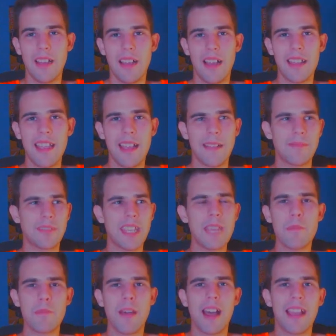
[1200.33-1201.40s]
Again, keep
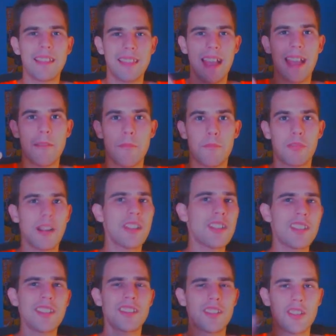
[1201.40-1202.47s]
in mind that
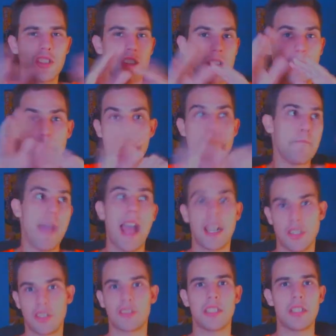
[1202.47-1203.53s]
prejudice doesn't just
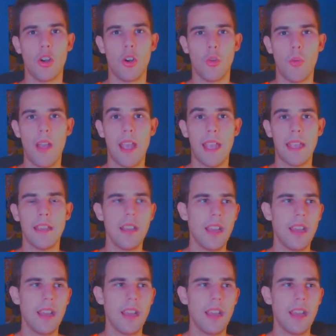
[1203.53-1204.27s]
magically go away.